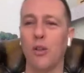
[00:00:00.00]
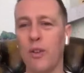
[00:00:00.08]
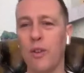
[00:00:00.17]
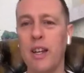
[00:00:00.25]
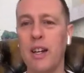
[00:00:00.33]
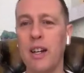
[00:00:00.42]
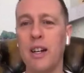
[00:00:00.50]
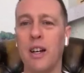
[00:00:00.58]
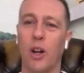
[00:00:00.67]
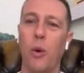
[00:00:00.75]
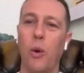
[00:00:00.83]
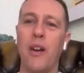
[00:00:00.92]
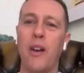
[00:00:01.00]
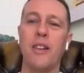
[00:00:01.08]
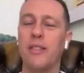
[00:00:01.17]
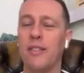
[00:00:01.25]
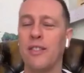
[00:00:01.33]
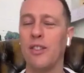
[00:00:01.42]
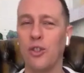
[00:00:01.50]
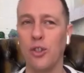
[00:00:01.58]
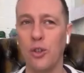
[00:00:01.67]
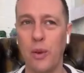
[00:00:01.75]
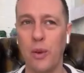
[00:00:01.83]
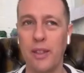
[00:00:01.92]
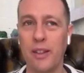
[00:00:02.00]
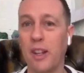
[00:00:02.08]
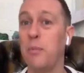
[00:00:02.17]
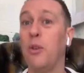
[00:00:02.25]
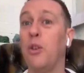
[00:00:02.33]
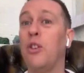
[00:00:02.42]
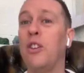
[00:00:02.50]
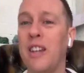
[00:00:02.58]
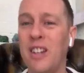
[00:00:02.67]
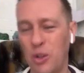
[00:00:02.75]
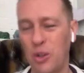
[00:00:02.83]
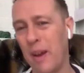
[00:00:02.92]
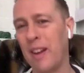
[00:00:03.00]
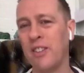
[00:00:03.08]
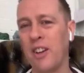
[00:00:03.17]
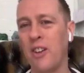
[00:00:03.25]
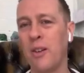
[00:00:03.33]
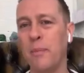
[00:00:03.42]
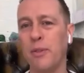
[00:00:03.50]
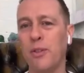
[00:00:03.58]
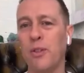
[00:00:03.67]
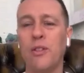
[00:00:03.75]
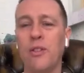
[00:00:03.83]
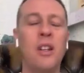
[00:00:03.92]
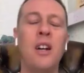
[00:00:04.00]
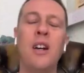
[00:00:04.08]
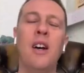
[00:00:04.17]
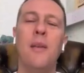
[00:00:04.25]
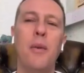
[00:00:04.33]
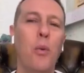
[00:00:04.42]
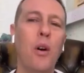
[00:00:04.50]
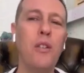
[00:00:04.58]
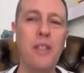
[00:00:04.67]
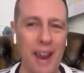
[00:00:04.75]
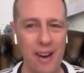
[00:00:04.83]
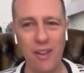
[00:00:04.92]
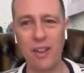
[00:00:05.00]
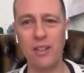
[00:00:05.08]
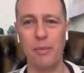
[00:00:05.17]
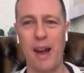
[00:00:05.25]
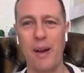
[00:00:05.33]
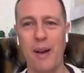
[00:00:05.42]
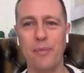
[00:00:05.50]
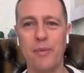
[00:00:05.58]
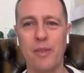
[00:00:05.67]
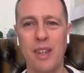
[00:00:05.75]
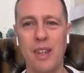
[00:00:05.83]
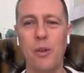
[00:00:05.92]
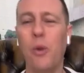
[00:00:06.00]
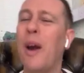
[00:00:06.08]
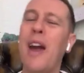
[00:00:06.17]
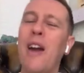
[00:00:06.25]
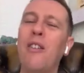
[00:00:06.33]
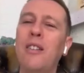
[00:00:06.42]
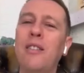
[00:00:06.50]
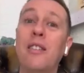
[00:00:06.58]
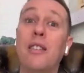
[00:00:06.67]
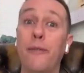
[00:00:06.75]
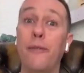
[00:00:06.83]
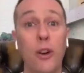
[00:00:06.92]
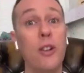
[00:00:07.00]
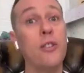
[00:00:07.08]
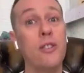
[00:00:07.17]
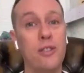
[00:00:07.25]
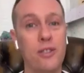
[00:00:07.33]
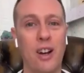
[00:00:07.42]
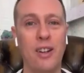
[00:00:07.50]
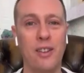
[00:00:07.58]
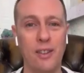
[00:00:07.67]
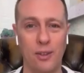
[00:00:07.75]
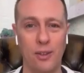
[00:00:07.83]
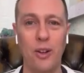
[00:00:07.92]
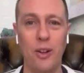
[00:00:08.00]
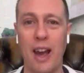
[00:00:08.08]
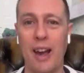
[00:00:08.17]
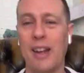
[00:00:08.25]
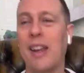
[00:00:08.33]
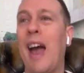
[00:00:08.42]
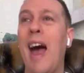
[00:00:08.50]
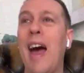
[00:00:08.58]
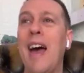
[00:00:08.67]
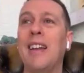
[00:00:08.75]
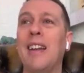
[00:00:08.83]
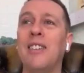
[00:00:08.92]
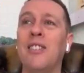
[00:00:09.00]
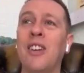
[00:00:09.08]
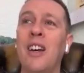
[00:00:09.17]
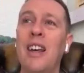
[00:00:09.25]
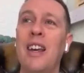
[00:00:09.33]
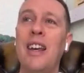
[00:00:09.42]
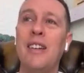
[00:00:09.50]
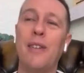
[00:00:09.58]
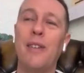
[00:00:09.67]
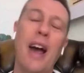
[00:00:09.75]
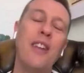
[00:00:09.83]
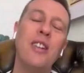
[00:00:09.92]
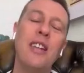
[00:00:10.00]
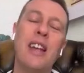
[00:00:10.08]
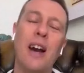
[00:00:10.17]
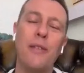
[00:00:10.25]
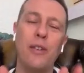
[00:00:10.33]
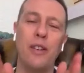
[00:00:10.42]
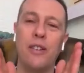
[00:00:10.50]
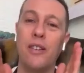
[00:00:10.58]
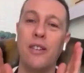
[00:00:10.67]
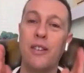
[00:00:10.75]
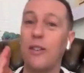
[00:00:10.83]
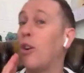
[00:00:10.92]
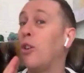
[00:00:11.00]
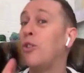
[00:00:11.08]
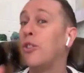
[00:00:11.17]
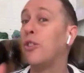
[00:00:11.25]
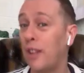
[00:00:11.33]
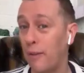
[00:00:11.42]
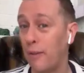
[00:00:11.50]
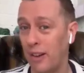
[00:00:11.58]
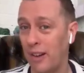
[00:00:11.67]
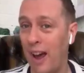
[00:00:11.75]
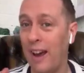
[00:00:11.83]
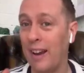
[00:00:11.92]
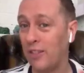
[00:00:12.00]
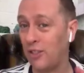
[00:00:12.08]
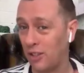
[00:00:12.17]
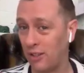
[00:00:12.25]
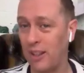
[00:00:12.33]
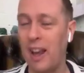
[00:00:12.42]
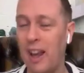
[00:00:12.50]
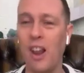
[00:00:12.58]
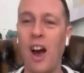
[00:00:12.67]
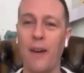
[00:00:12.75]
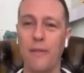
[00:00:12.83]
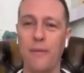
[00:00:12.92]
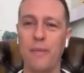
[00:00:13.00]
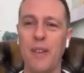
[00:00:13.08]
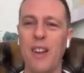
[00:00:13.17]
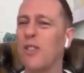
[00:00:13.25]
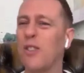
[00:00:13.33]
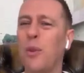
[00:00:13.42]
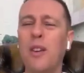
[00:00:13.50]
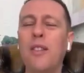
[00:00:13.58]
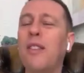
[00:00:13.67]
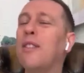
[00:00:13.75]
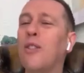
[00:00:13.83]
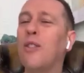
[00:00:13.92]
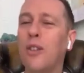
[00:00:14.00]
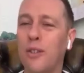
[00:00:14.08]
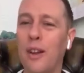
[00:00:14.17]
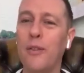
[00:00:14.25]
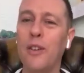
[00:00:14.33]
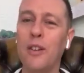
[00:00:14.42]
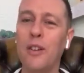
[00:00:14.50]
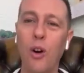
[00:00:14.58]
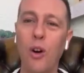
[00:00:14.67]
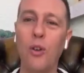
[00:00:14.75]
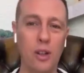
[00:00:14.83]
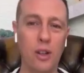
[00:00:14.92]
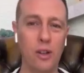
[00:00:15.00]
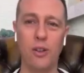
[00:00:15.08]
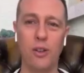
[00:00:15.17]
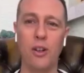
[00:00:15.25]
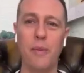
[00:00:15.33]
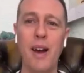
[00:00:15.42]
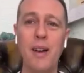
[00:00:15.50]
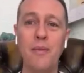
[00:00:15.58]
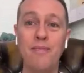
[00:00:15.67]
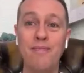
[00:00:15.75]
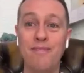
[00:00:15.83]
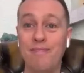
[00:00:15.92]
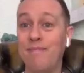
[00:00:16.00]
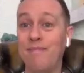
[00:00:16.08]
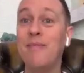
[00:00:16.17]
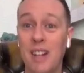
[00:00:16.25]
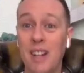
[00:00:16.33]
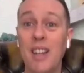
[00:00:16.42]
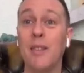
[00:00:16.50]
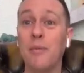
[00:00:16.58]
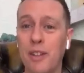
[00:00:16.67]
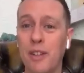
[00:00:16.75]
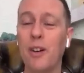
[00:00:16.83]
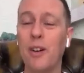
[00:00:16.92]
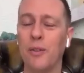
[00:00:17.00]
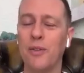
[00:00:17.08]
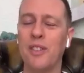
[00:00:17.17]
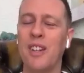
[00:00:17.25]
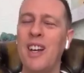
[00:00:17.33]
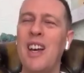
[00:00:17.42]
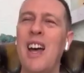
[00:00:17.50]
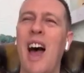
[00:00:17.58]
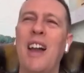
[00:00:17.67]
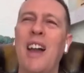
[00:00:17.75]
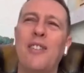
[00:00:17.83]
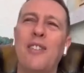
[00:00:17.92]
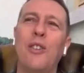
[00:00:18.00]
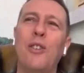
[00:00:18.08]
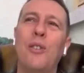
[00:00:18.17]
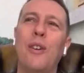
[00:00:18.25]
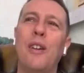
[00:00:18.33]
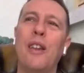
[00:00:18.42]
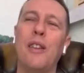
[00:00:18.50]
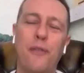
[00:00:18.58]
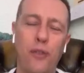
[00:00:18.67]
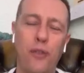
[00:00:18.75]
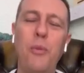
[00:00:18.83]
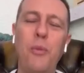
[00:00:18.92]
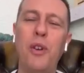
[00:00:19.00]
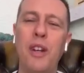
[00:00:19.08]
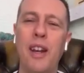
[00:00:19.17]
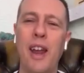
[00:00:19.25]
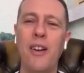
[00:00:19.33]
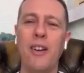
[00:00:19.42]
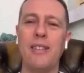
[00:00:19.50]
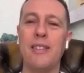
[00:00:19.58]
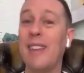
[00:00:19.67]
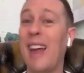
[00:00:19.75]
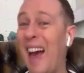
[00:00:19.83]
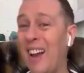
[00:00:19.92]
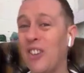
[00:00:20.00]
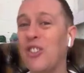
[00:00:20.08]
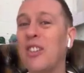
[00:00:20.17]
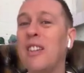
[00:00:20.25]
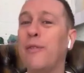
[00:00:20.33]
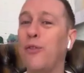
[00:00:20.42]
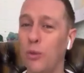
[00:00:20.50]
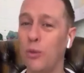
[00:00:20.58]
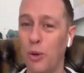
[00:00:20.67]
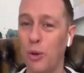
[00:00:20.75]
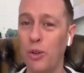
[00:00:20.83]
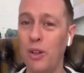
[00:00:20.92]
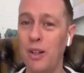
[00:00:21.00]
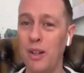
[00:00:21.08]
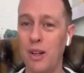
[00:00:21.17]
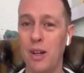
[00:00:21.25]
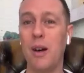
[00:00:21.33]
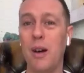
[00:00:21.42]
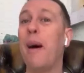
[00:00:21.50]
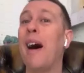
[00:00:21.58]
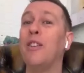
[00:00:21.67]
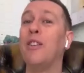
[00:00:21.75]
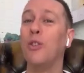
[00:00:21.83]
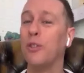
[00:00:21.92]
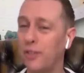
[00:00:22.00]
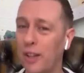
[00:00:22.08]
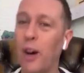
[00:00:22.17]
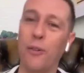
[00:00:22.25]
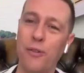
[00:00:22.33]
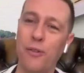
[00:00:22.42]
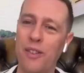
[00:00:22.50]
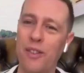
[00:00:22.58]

career. Aquarius is to do with community and humanitarian pursuits. But what's Aries about? Well, Aries is the first sign of the zodiac, and it actually governs 0 to 7 ages in our life. So what is a 0 to 7-year-old concerned about? Themselves. And so the full moon in Aries is actually the full moon about yourself.